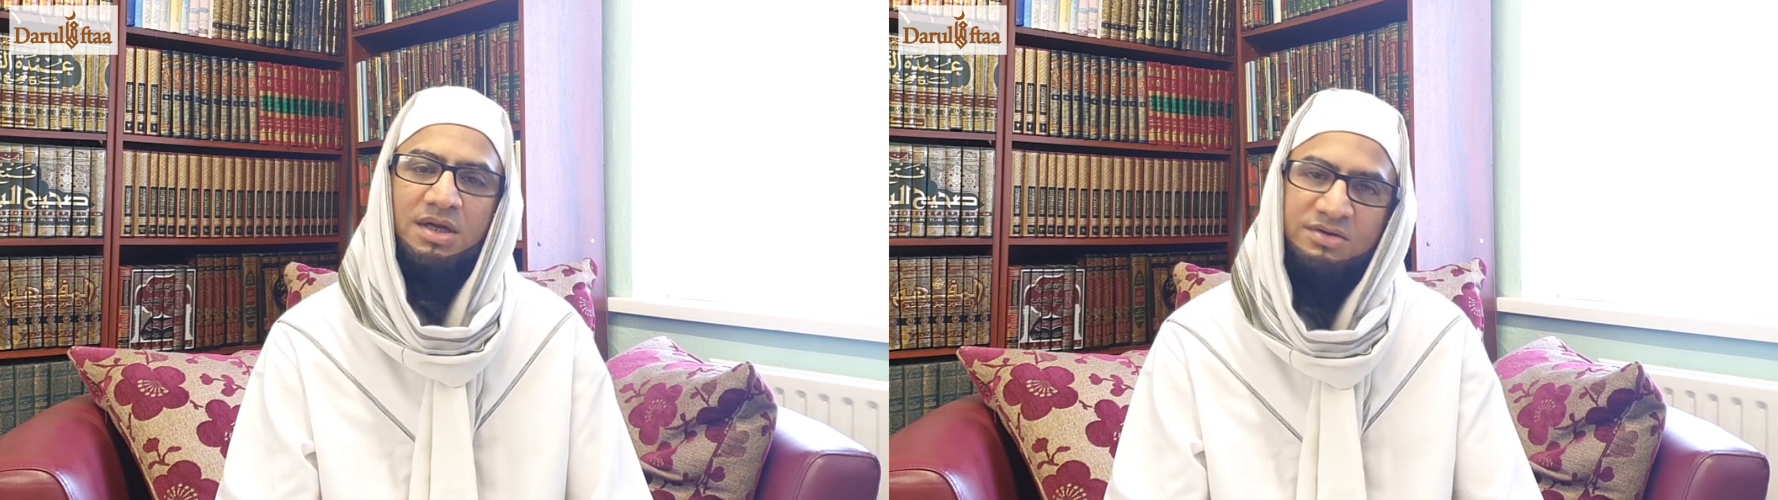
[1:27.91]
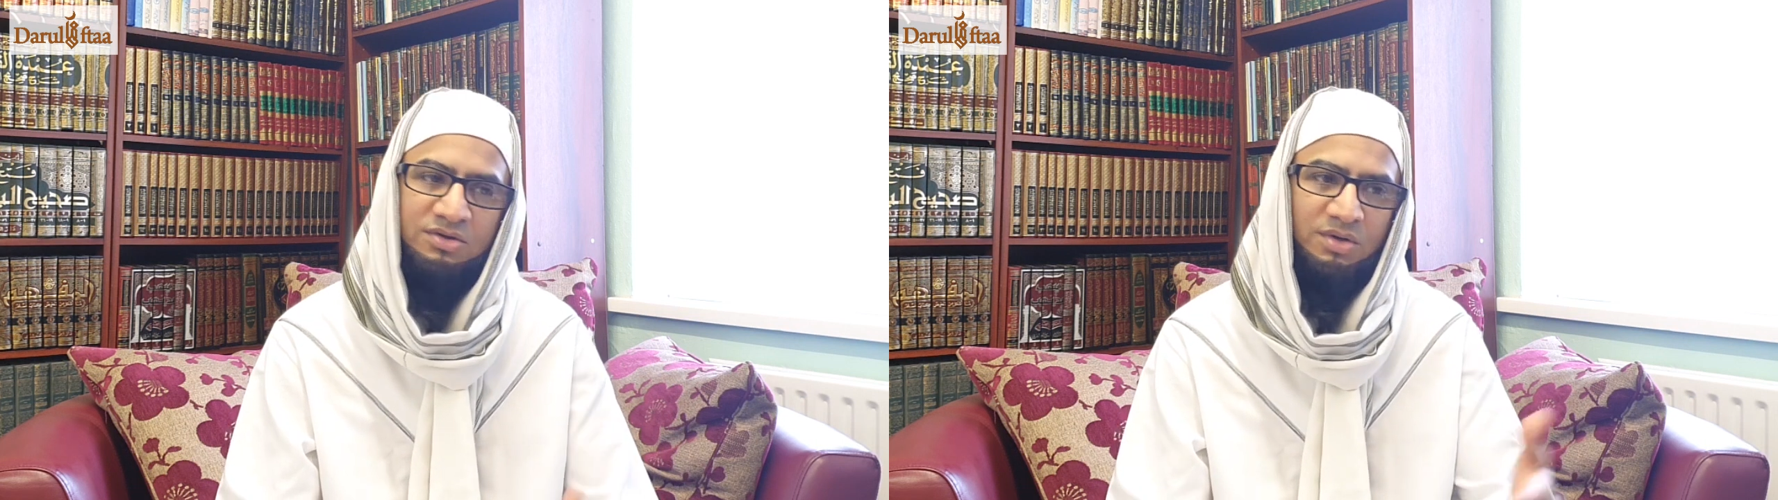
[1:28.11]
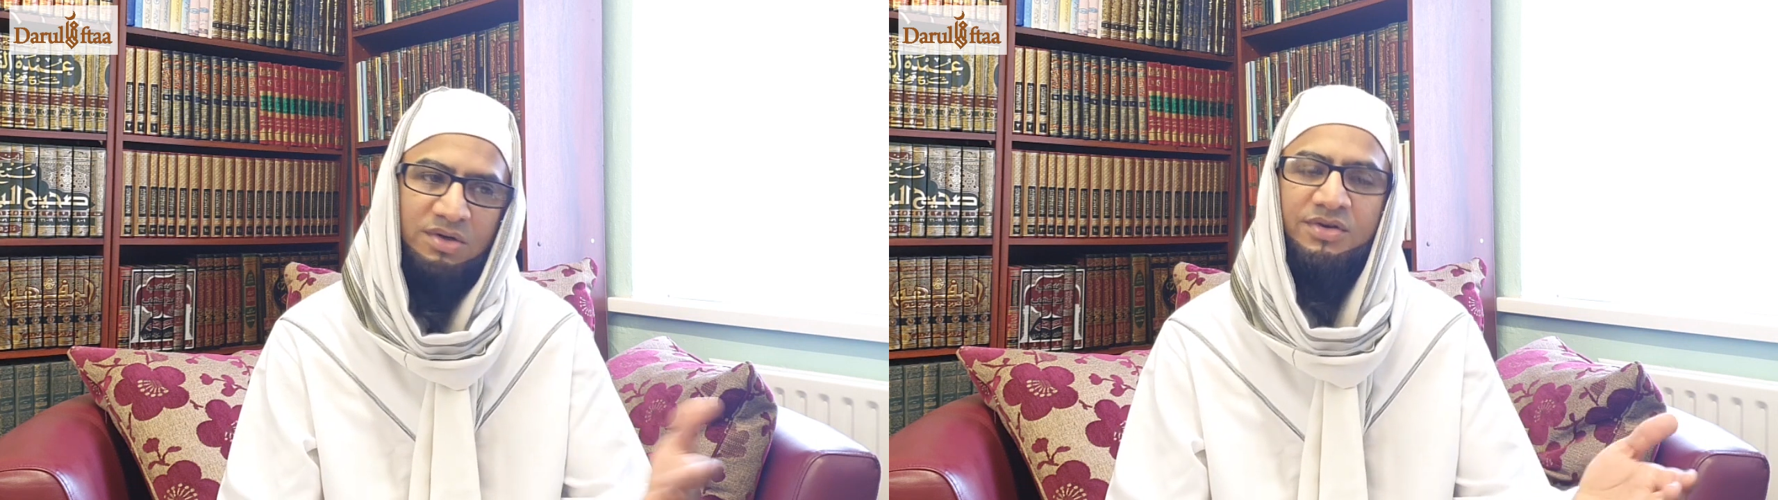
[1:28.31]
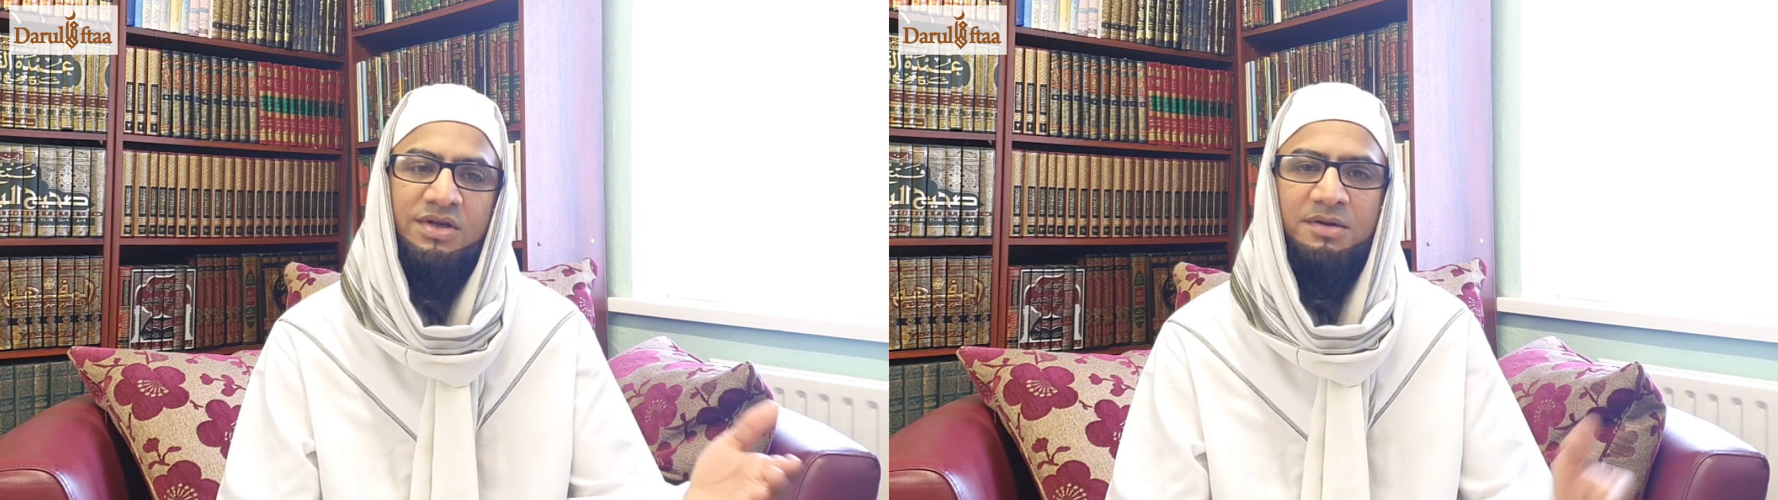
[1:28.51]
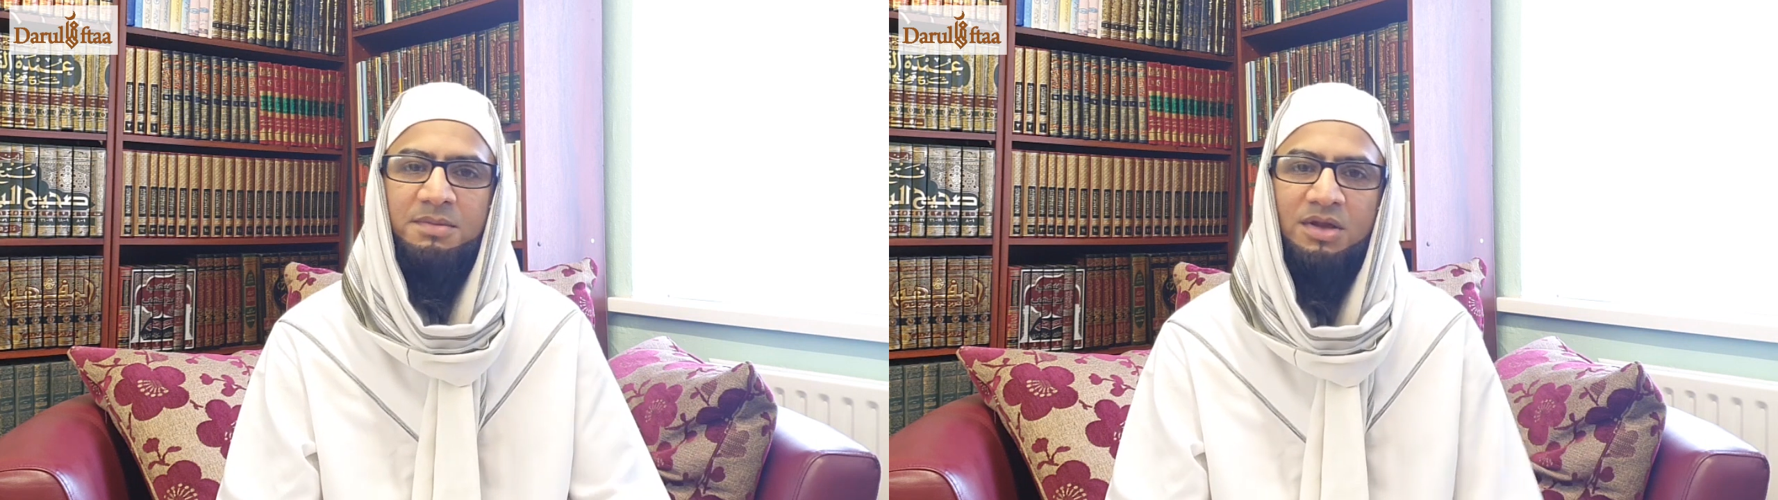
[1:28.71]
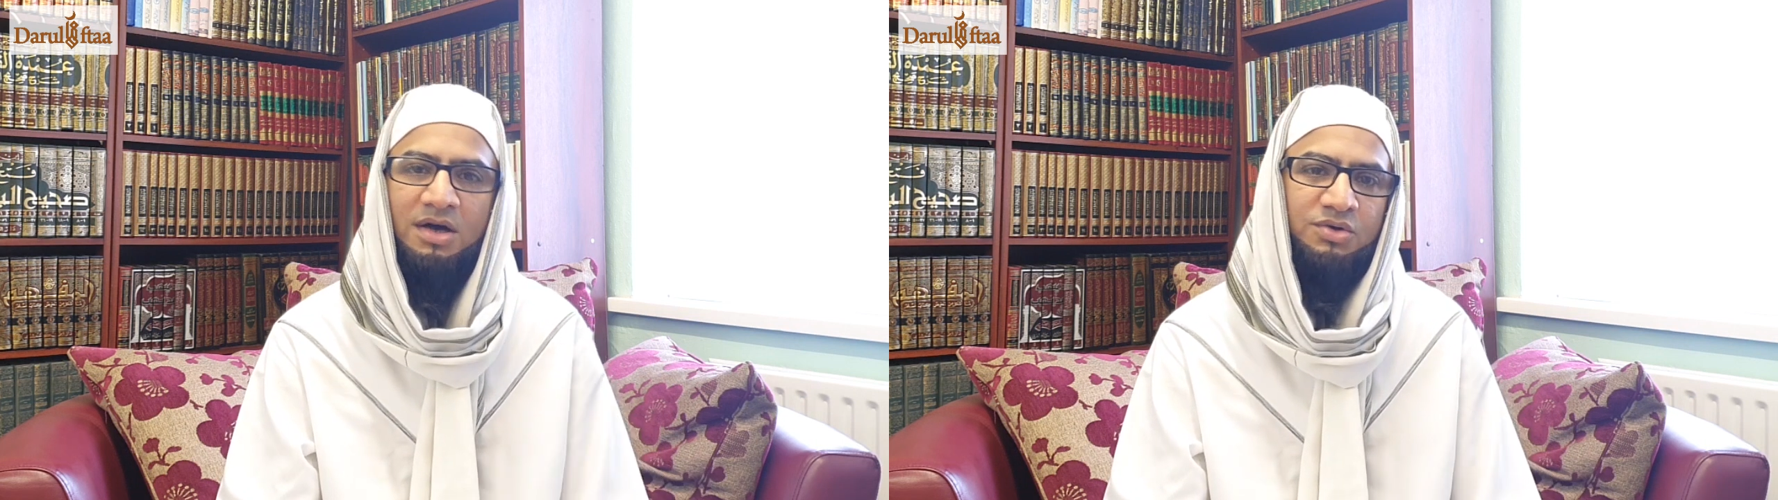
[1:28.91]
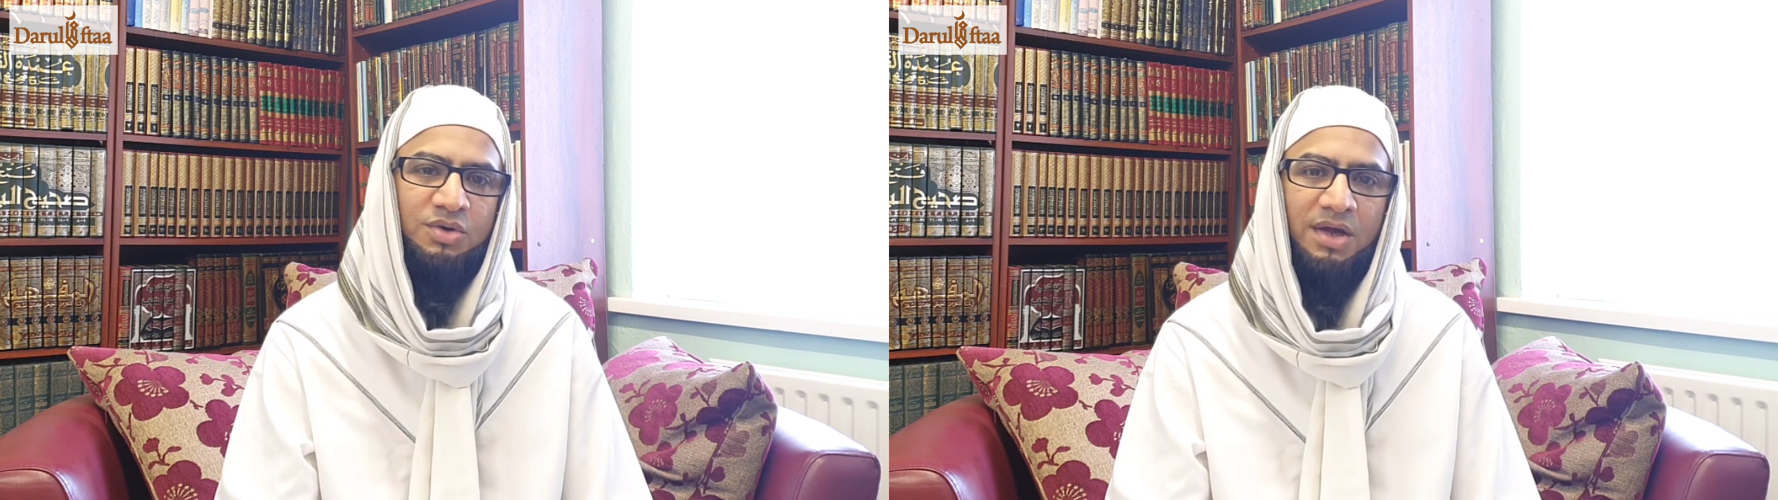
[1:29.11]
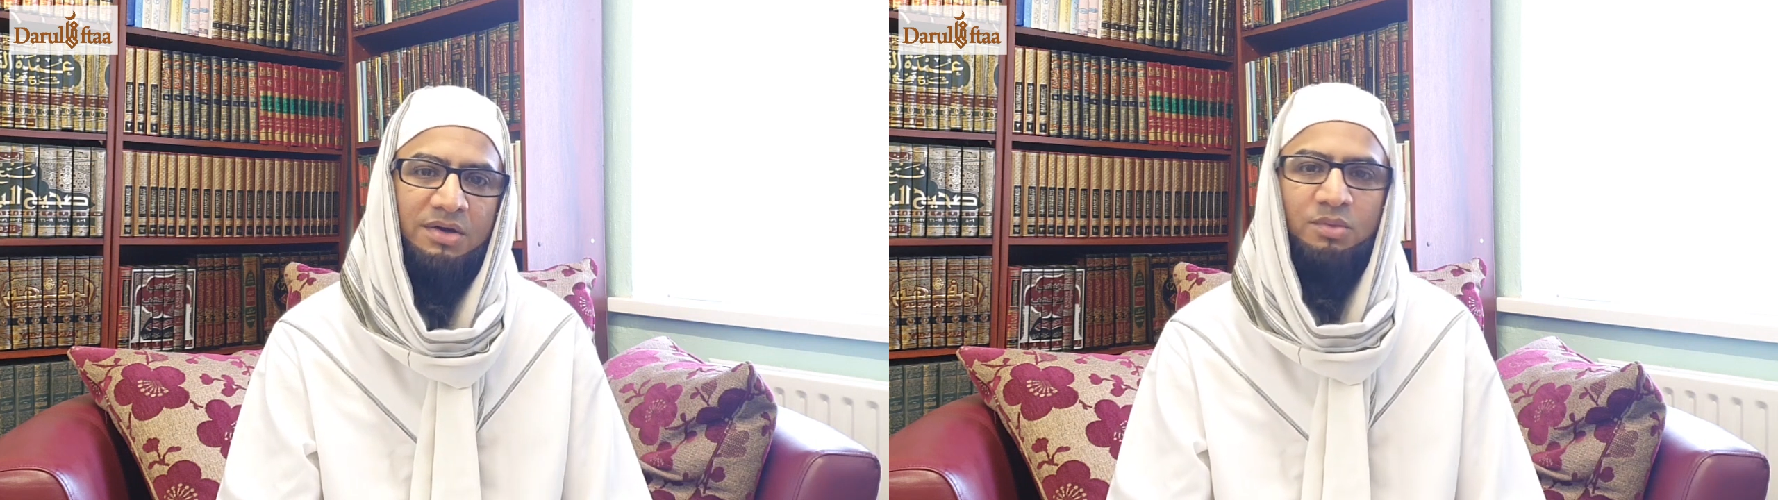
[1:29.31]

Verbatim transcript: and so even in Ramadan you can